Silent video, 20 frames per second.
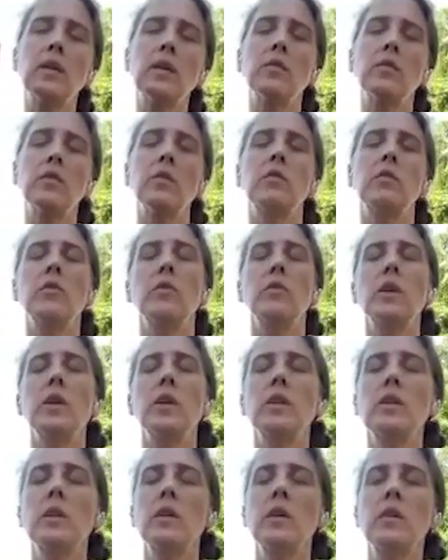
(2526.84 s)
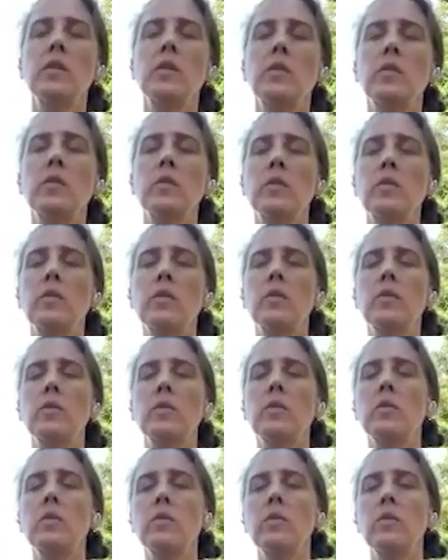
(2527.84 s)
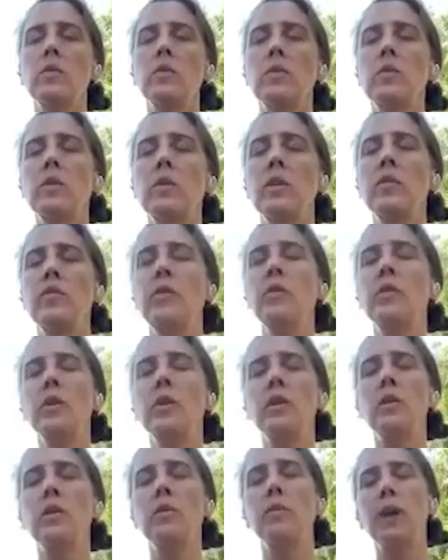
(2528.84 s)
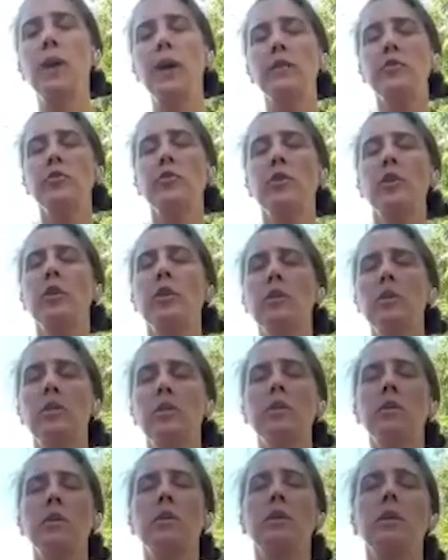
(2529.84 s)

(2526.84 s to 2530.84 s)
As you're doing this, see if you can imagine